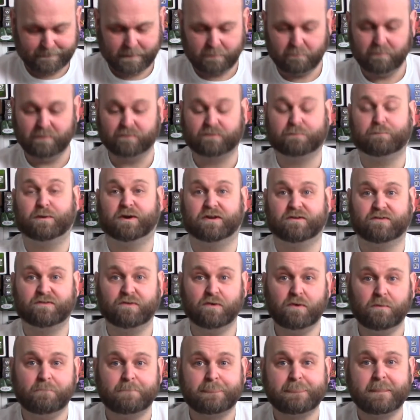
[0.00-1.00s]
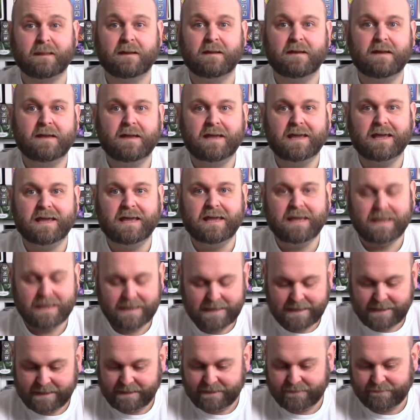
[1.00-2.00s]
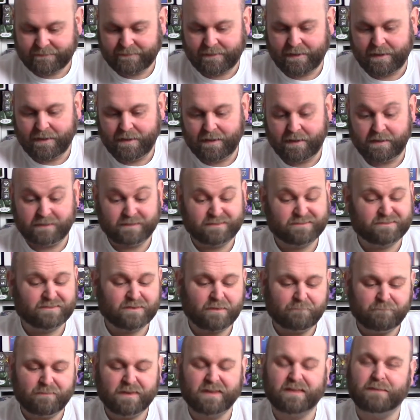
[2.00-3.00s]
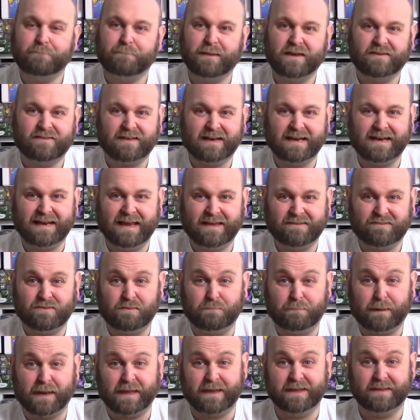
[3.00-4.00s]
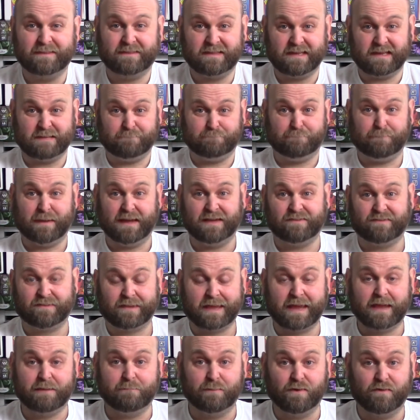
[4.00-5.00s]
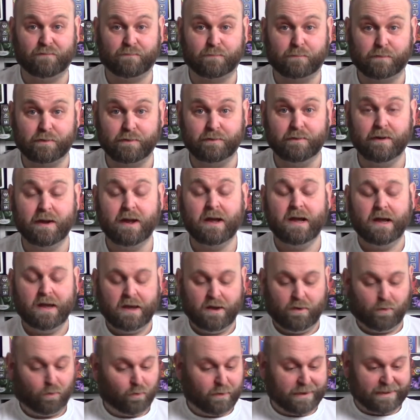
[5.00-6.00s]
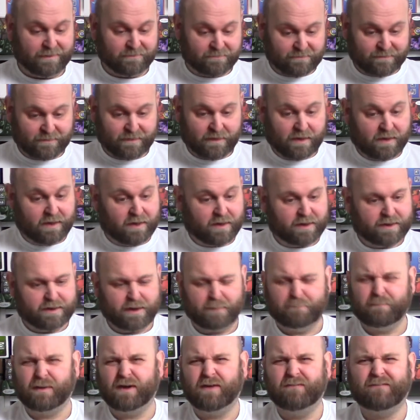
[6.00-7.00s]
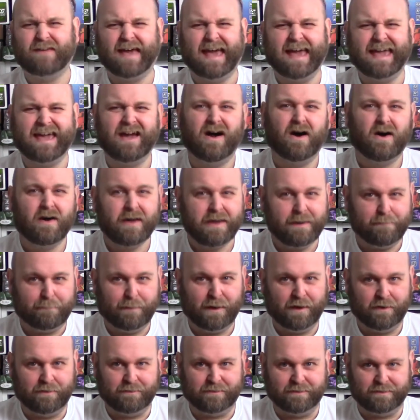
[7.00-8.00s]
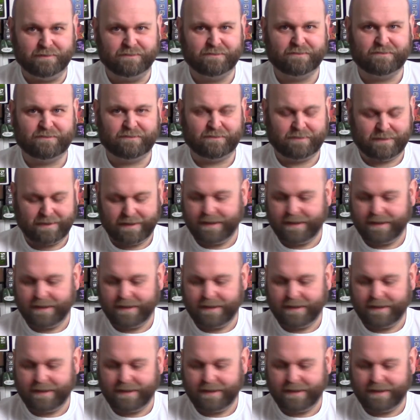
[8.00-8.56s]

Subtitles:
Well, to put it short, it is something that basically lets you play the base game of Root with a number of AI opponents.